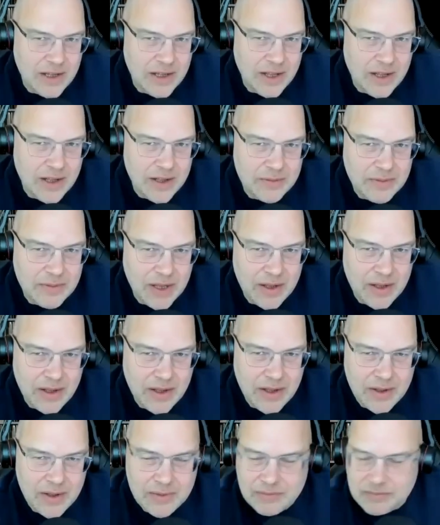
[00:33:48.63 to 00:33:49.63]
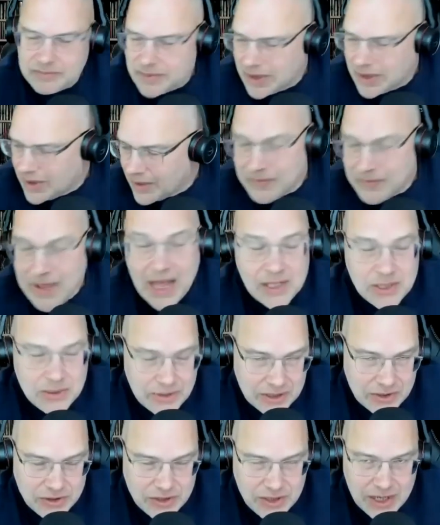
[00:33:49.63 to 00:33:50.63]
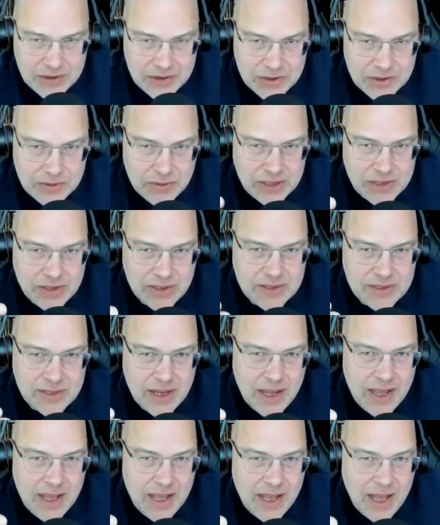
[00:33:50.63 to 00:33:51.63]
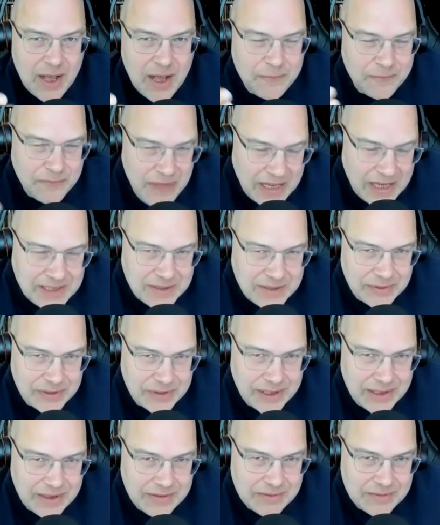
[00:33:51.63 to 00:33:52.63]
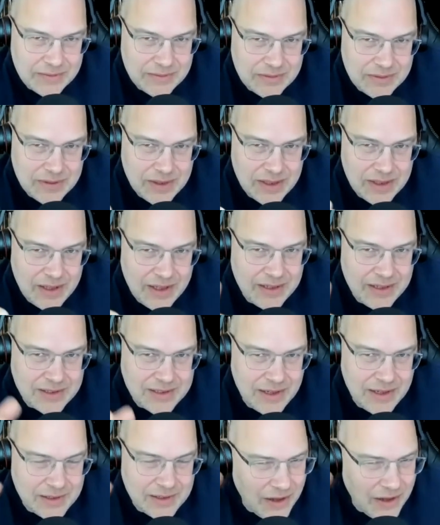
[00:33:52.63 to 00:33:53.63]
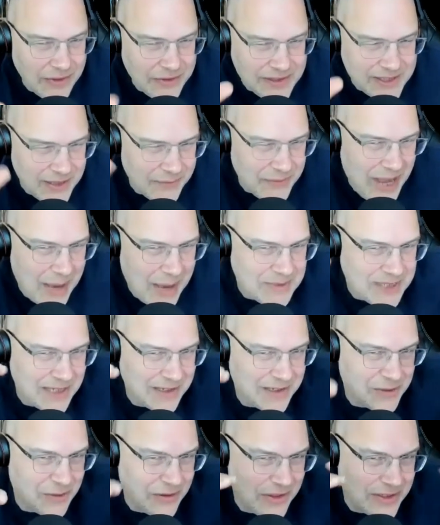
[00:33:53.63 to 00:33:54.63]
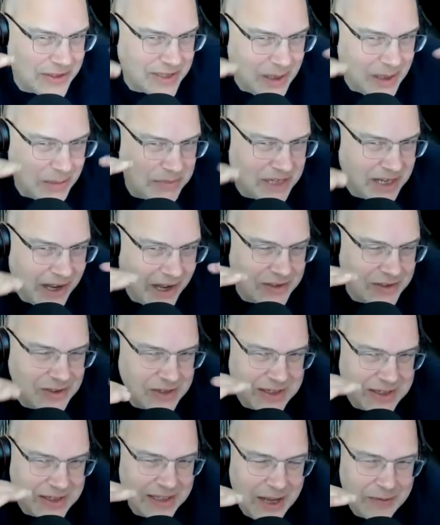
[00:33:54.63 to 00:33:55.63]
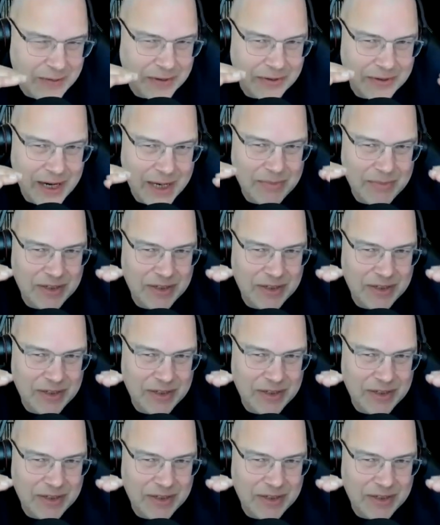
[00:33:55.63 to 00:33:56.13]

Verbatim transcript: a, a, a, a value exchange, which is effectively, and it's all this stuff happens at sort of the subconscious level, right?